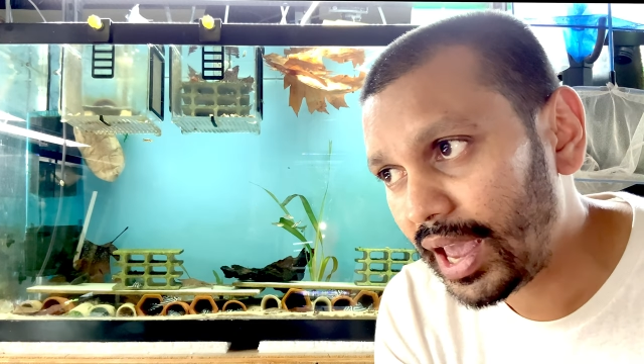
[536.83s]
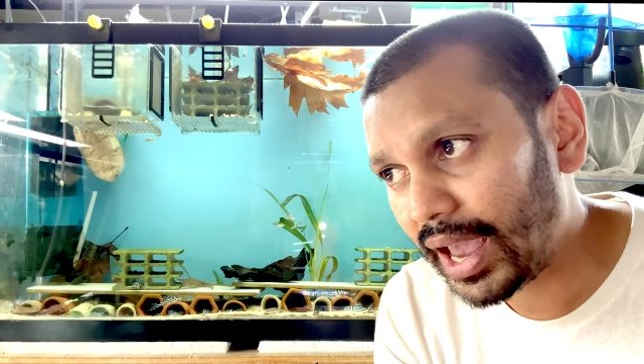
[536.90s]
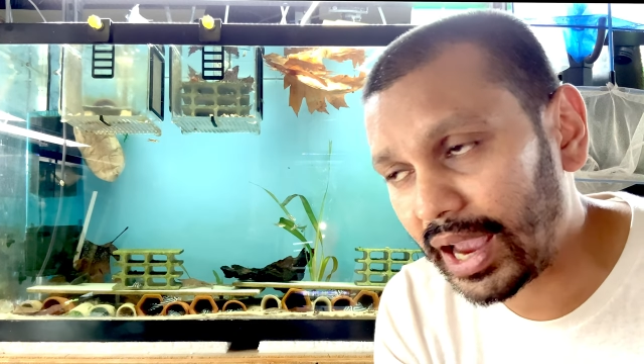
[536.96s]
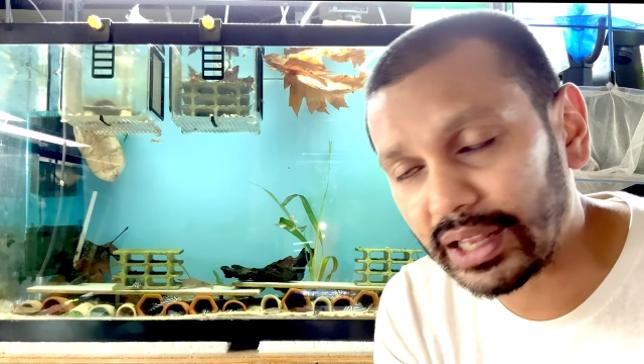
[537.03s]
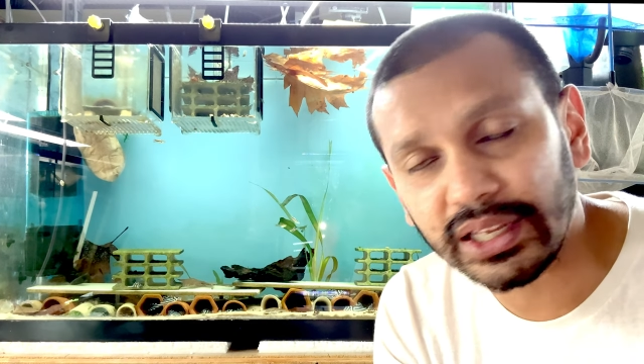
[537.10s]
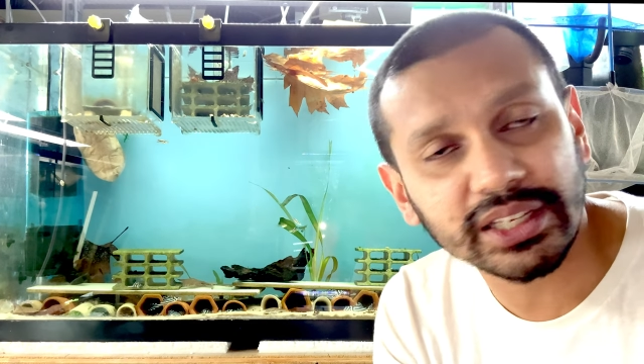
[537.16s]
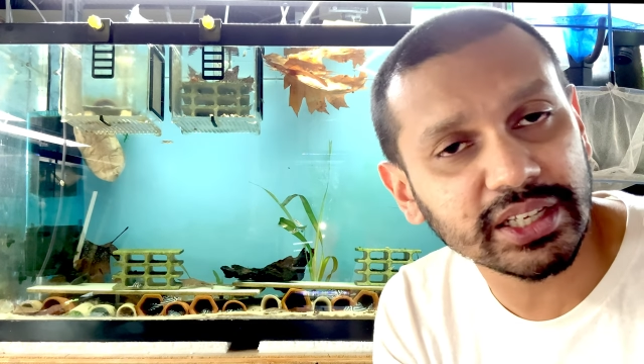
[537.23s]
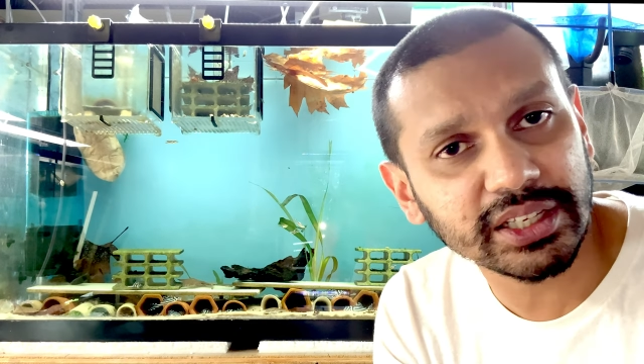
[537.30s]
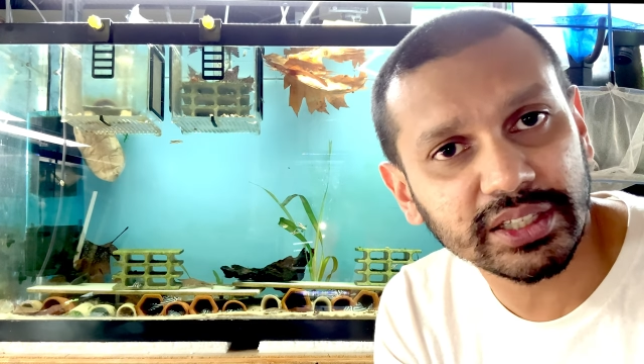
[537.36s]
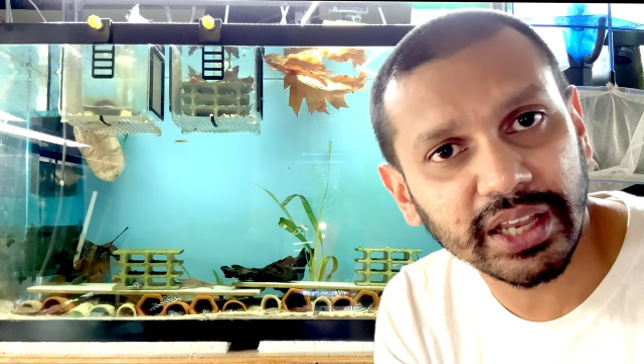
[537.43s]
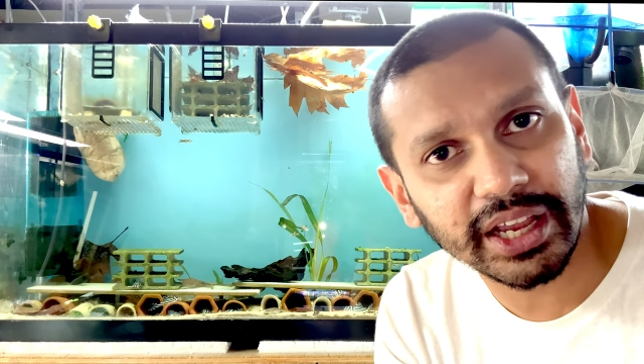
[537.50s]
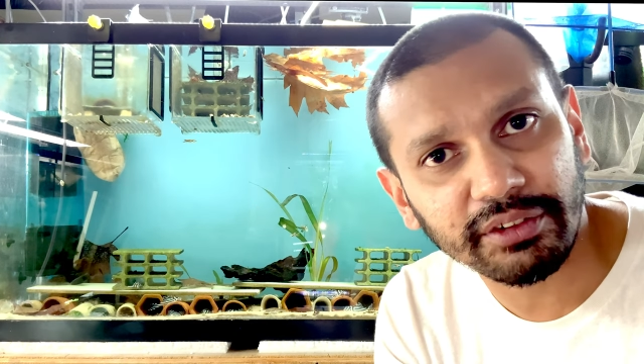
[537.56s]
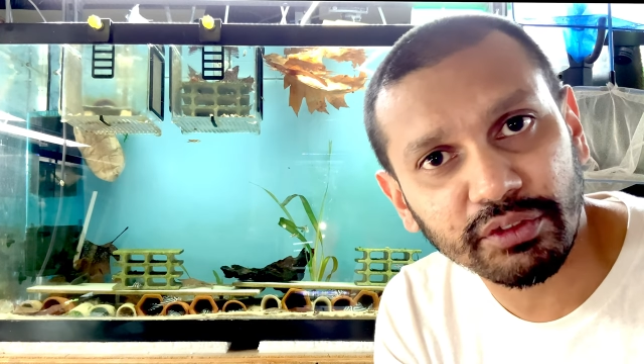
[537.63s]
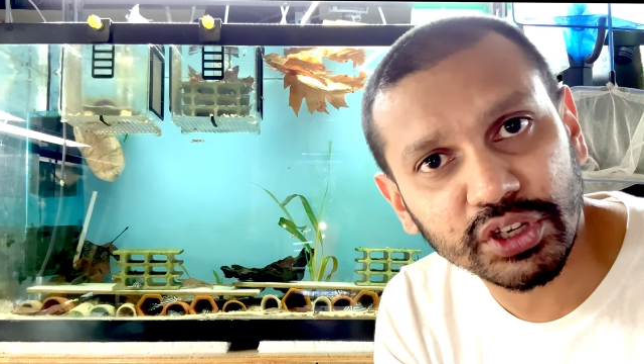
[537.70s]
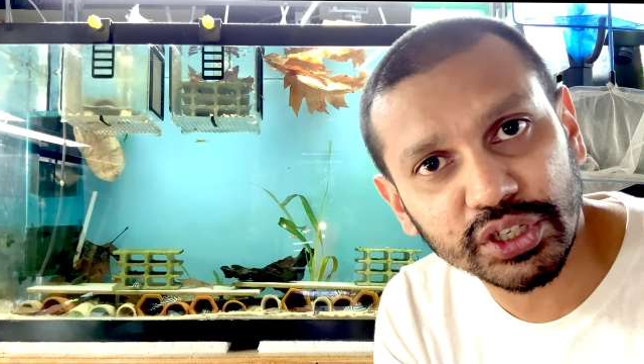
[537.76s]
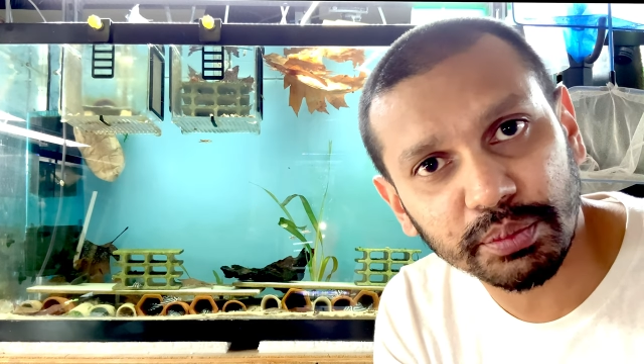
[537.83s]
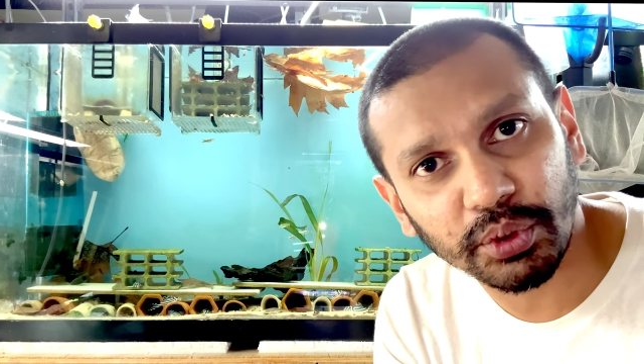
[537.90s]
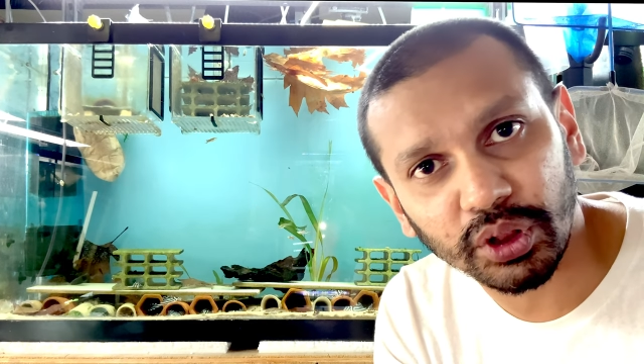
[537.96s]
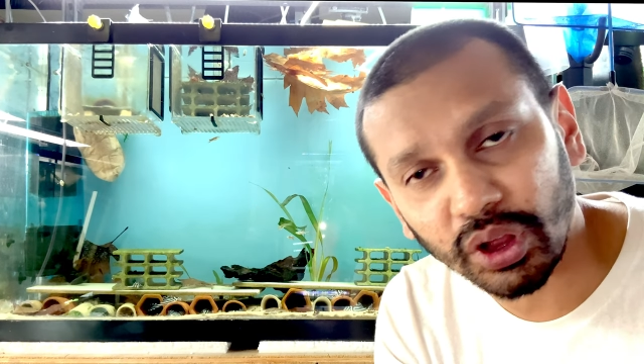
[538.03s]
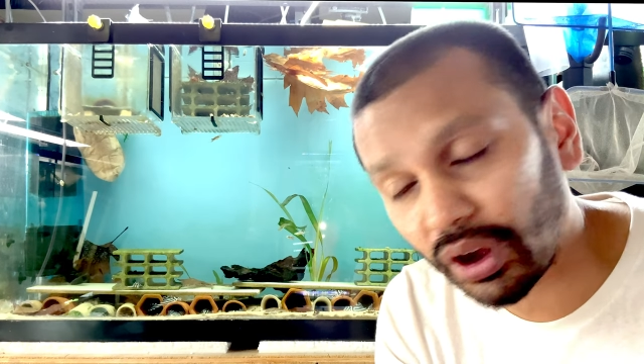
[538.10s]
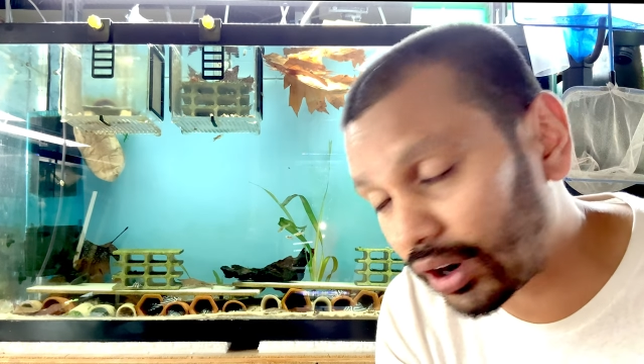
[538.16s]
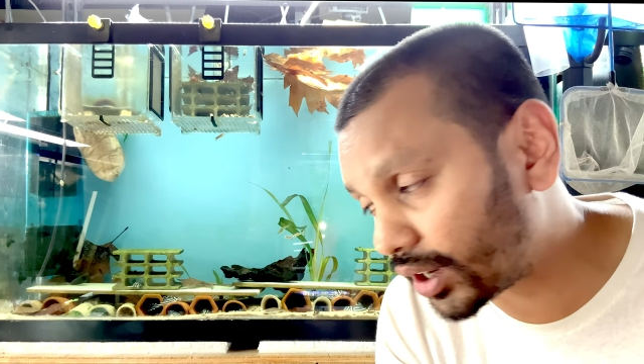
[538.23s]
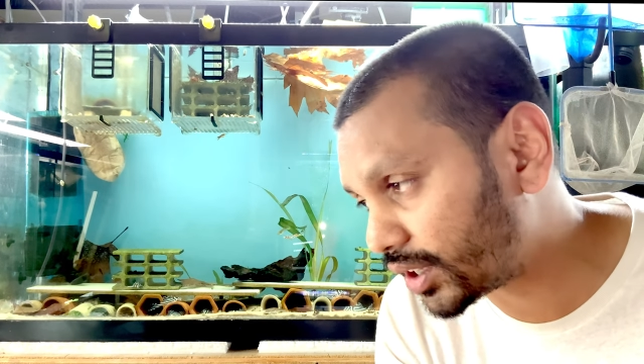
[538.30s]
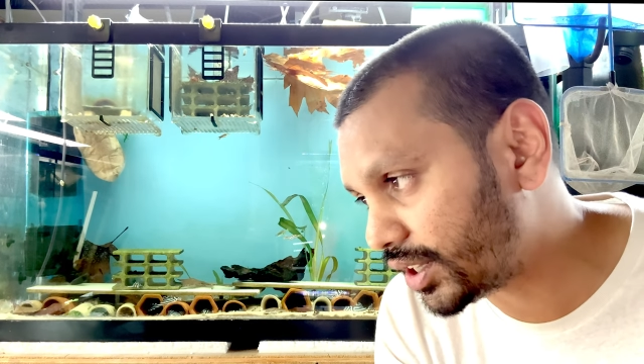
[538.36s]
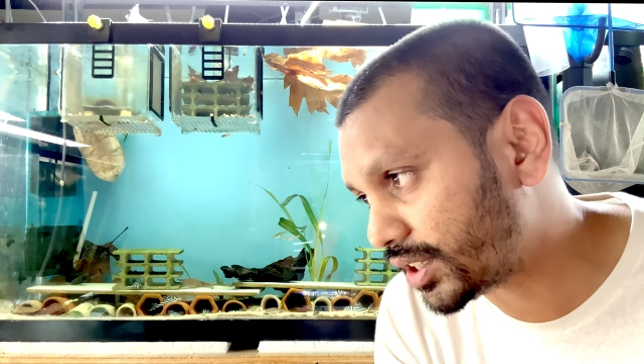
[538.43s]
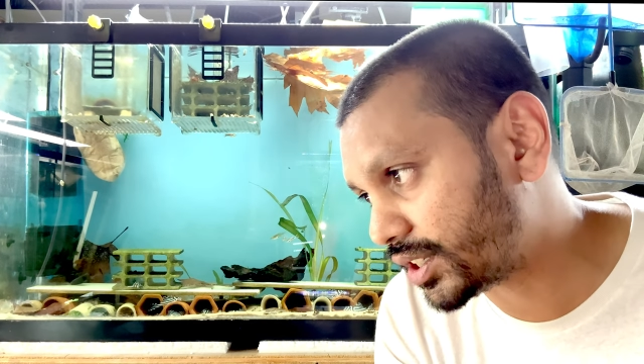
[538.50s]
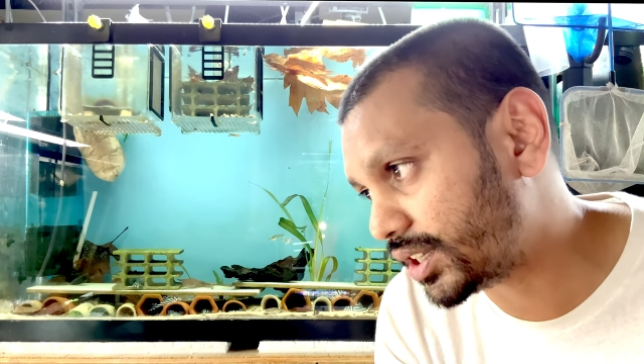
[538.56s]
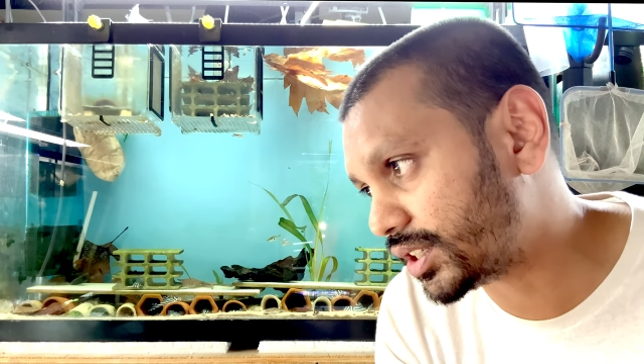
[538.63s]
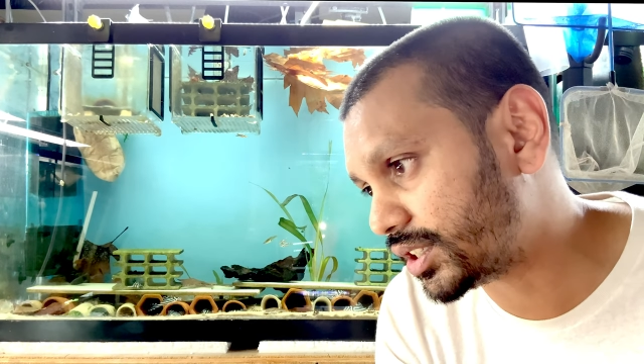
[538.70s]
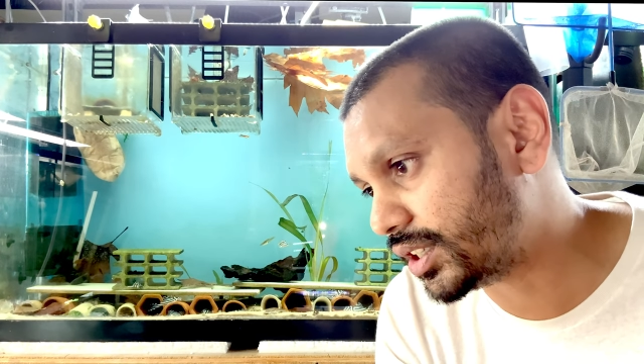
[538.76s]
And this is the invisible ark,
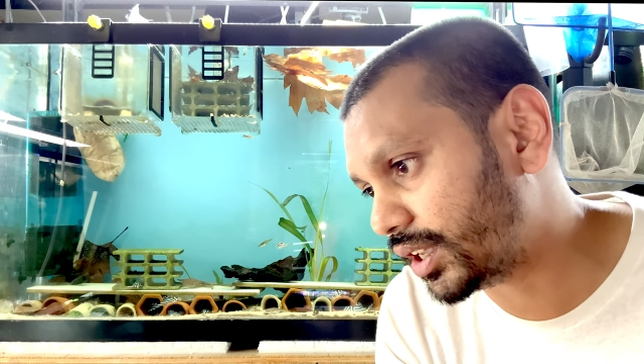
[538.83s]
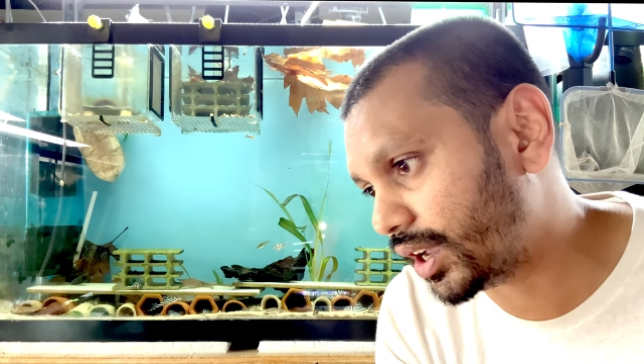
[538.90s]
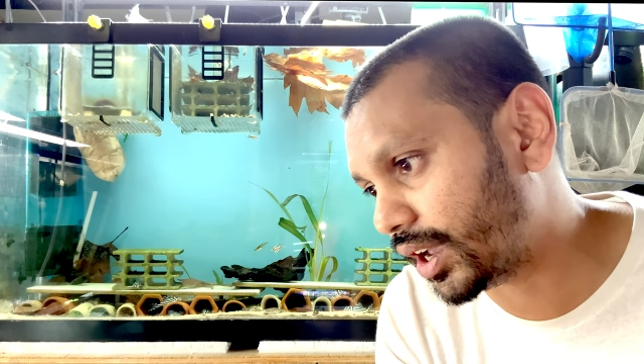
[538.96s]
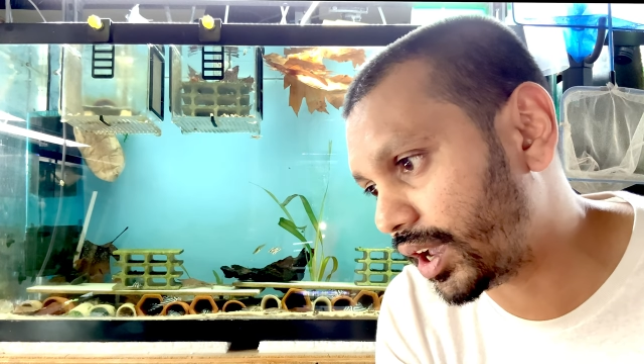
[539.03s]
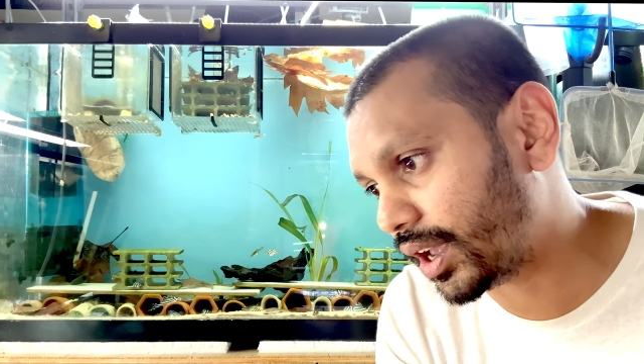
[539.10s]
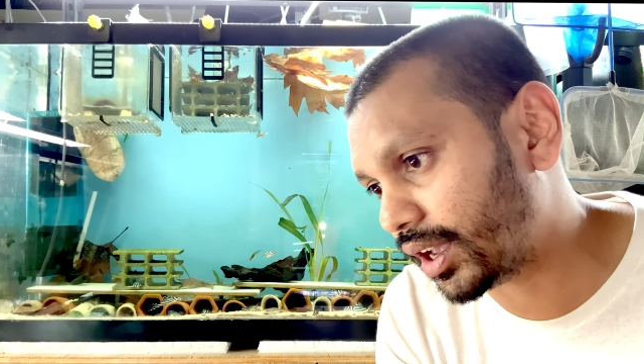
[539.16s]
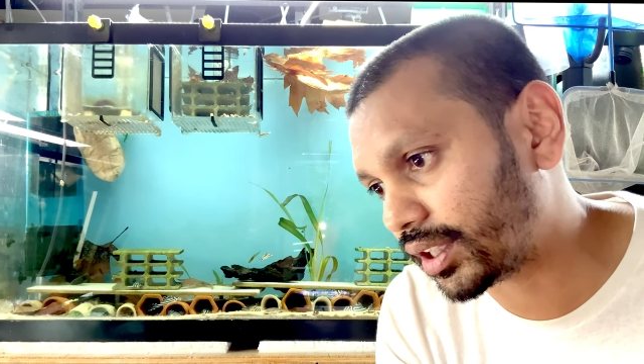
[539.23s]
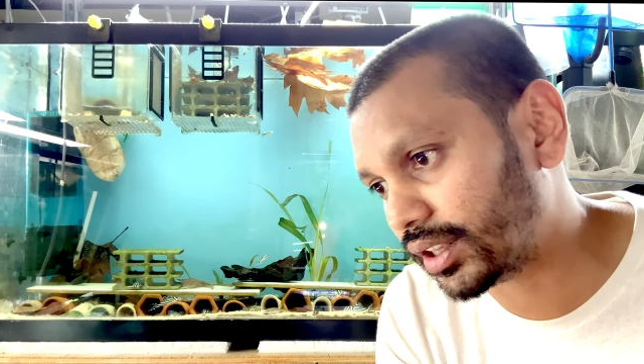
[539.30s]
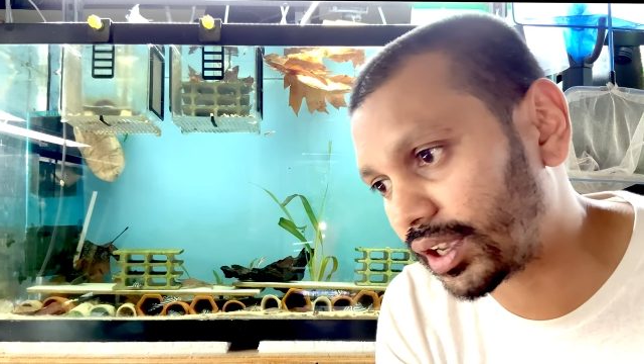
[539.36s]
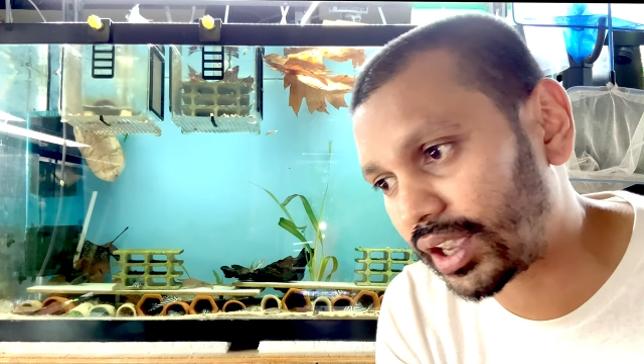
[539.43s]
this is the, the